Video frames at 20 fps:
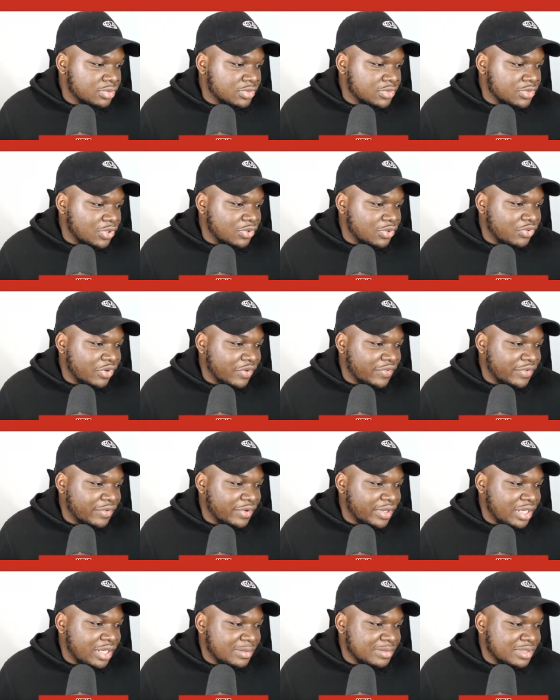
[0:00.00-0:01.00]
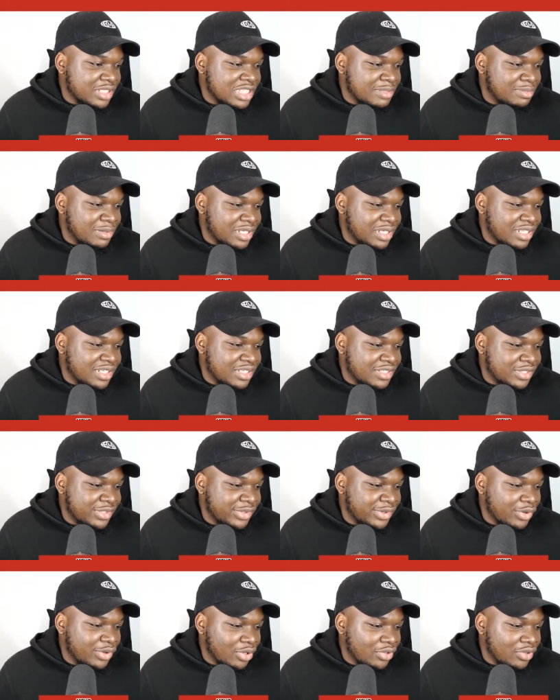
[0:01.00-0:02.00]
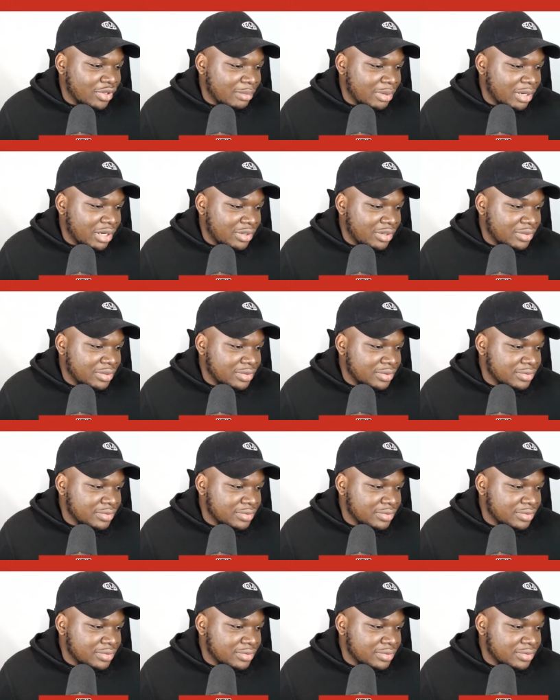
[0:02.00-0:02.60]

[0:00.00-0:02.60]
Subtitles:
Oh, referee comes to split these two on the bell.